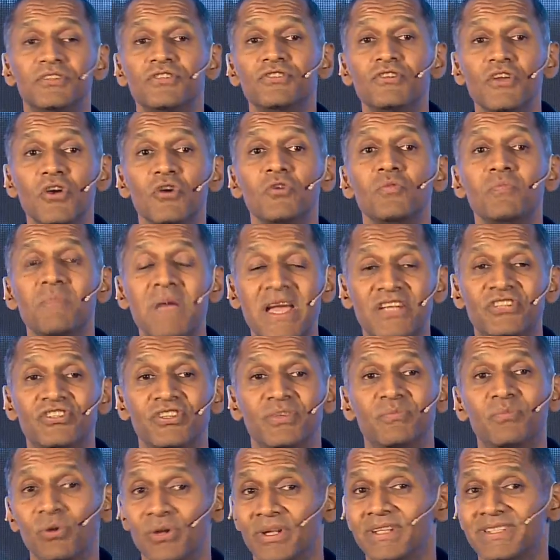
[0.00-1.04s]
So there's no
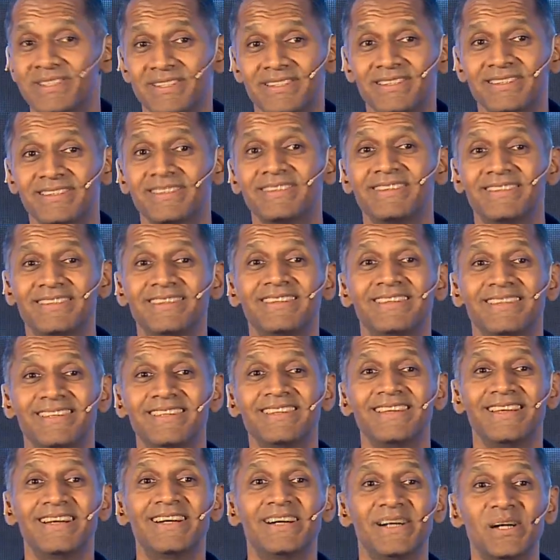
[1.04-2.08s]
magic bullet.
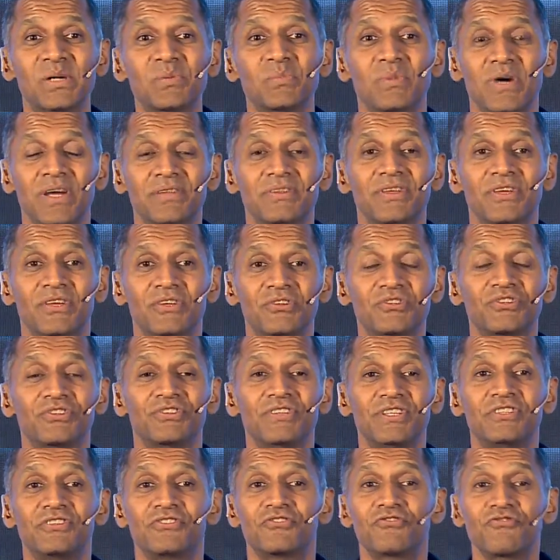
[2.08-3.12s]
I think you
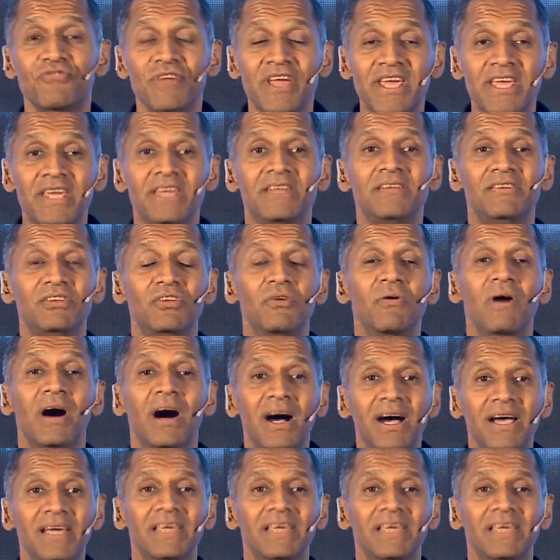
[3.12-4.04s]
just need to train your